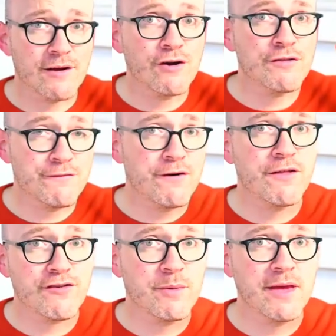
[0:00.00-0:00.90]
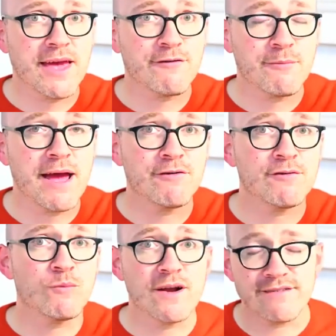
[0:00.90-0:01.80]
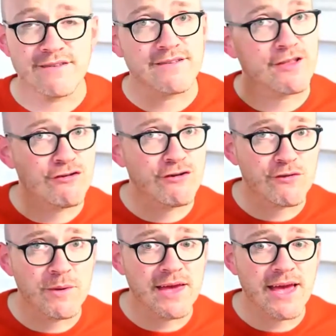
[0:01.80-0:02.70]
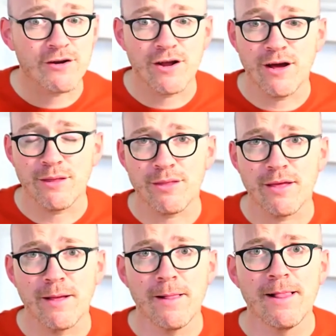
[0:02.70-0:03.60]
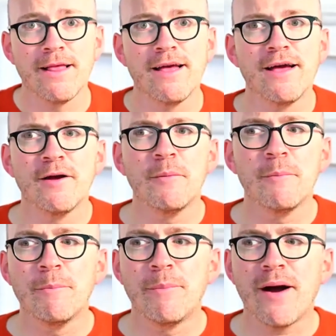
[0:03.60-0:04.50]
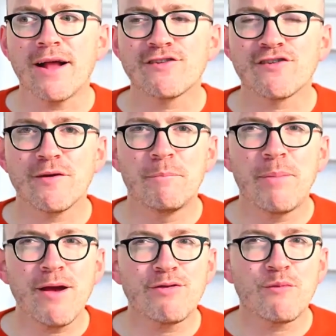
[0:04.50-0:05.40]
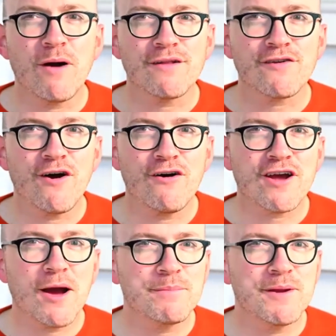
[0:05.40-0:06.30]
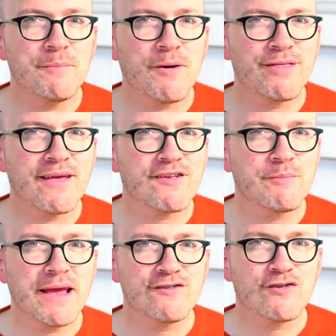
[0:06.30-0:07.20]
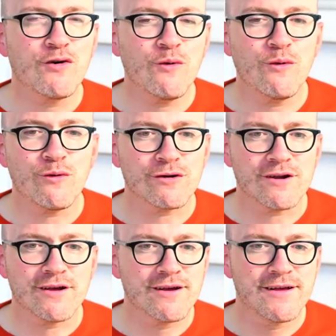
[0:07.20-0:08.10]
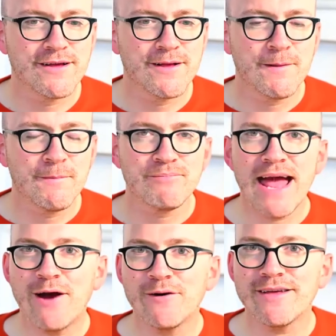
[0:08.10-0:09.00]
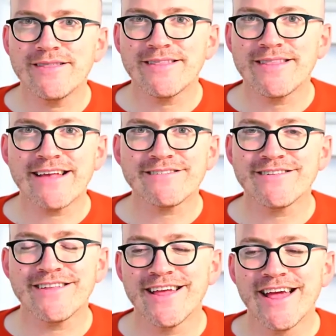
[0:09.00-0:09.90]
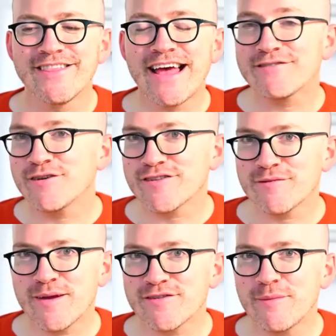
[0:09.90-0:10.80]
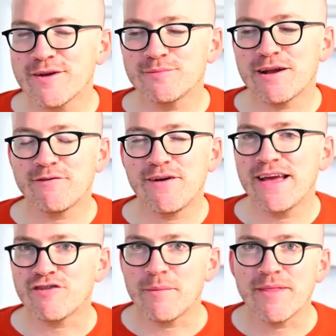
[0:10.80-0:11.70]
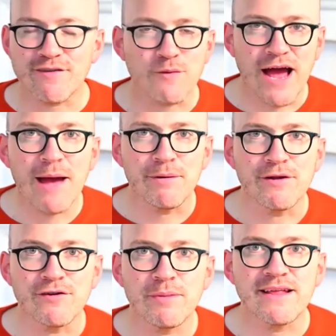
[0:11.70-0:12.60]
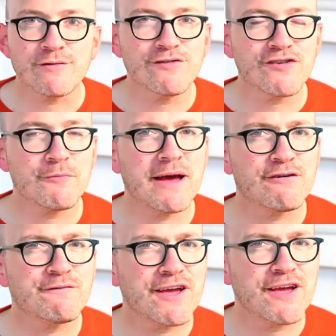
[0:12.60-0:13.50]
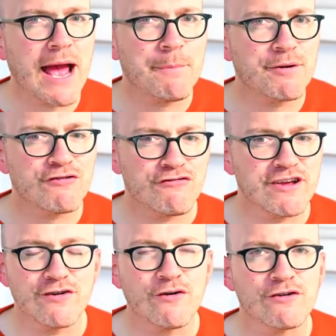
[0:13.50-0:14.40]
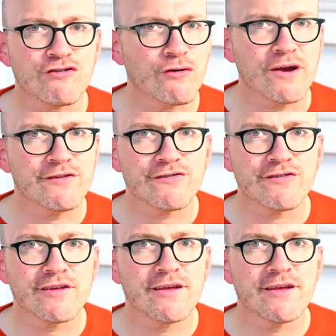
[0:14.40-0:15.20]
God the Father speaking from heaven. One is the centurion speaking on earth. But both ones are accompanied by things being torn. Now, that's not so much a matter of history. I mean, that's what happened, but it's also a matter of vocabulary choice.